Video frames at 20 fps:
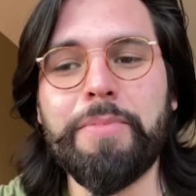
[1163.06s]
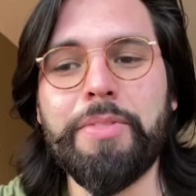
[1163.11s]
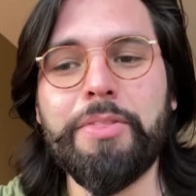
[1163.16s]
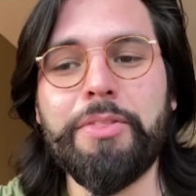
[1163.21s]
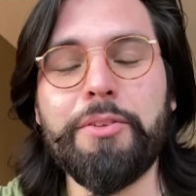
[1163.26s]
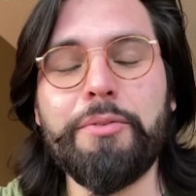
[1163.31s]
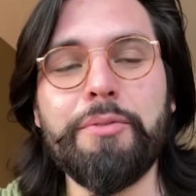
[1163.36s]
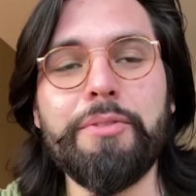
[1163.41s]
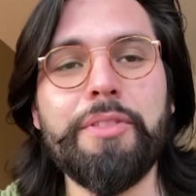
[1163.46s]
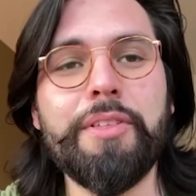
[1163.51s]

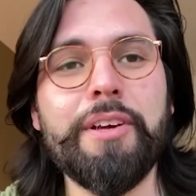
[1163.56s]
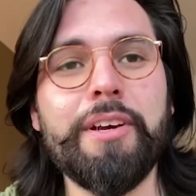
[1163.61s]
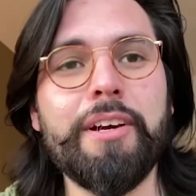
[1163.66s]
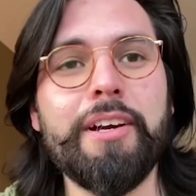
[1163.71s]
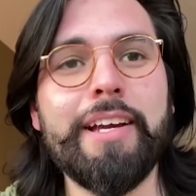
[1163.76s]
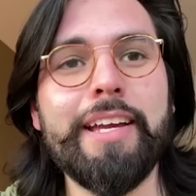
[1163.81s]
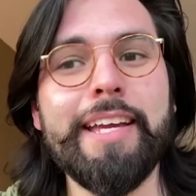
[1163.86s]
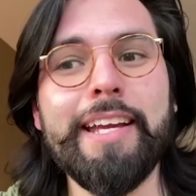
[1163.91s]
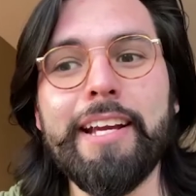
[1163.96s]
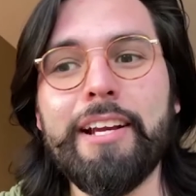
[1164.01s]
Through
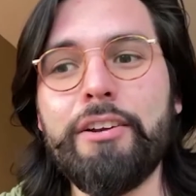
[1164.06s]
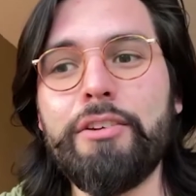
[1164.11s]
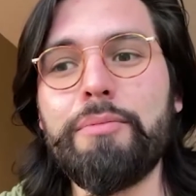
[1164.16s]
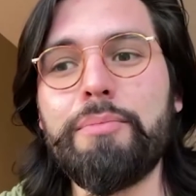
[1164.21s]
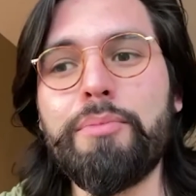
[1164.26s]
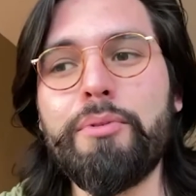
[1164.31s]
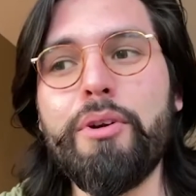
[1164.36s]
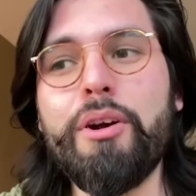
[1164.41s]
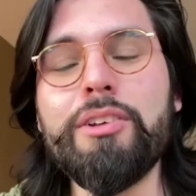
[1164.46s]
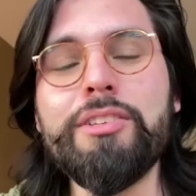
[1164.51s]
the
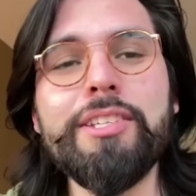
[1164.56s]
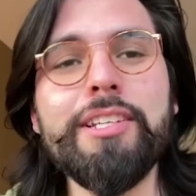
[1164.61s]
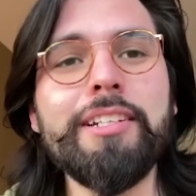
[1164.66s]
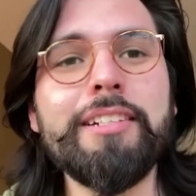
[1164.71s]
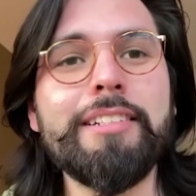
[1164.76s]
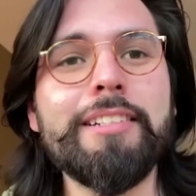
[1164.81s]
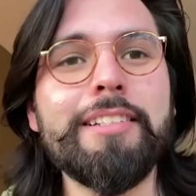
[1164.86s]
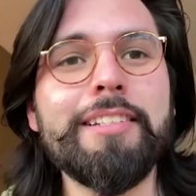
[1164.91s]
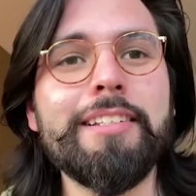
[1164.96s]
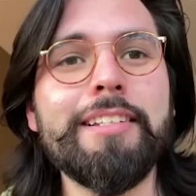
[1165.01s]
Include
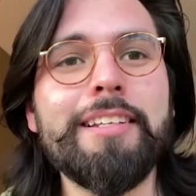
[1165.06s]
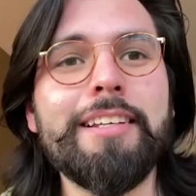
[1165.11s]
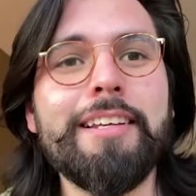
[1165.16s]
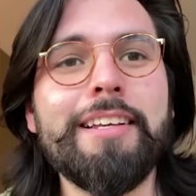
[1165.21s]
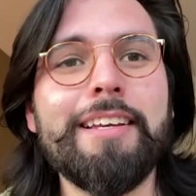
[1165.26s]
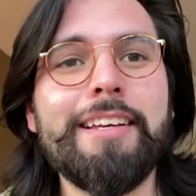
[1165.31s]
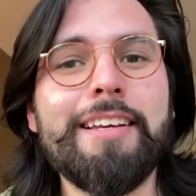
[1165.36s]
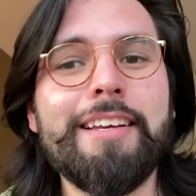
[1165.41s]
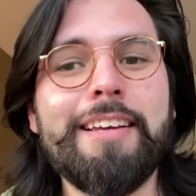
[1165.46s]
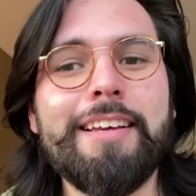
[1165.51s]
project
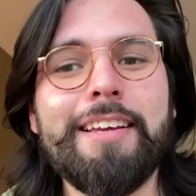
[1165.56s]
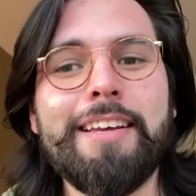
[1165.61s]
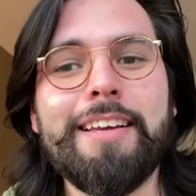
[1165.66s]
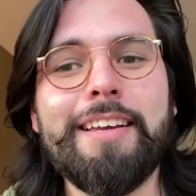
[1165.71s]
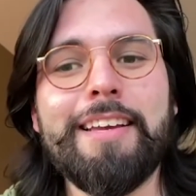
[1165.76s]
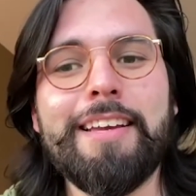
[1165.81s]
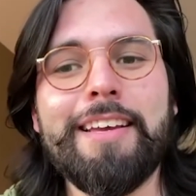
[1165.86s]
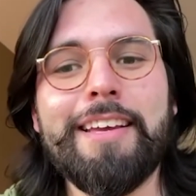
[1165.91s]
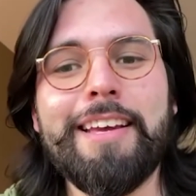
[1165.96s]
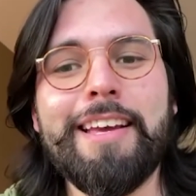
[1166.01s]

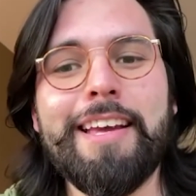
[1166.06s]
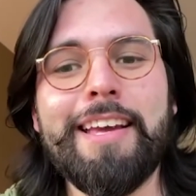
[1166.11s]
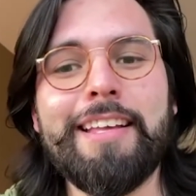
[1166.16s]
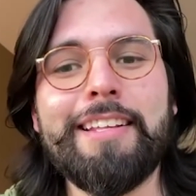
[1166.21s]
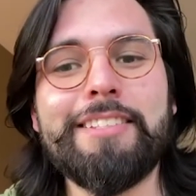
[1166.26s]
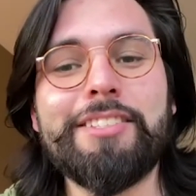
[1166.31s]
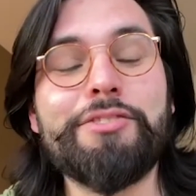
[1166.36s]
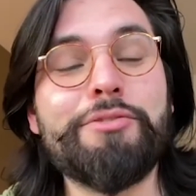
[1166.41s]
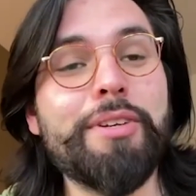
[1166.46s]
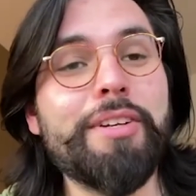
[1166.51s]

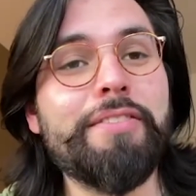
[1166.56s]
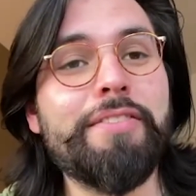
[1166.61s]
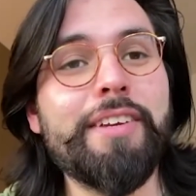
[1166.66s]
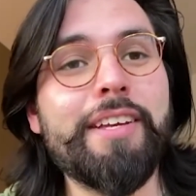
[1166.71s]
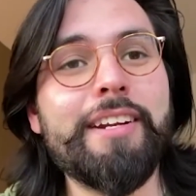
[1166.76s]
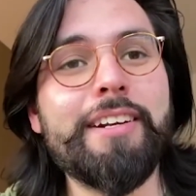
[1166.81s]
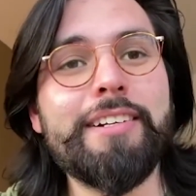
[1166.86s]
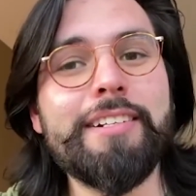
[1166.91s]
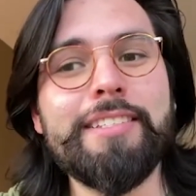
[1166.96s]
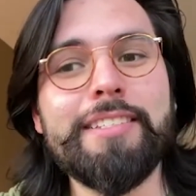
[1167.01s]
and Street
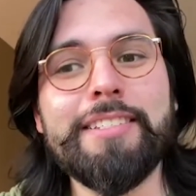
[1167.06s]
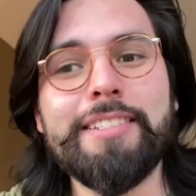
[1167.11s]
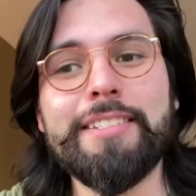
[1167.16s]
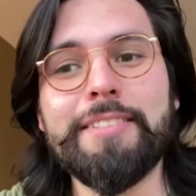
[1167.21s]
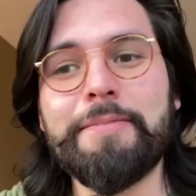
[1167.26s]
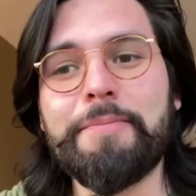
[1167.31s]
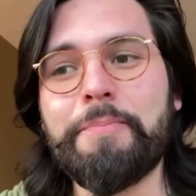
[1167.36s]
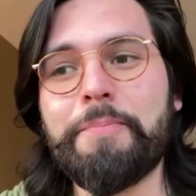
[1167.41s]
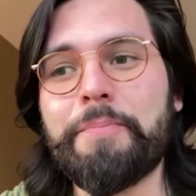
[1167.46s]
Feeders,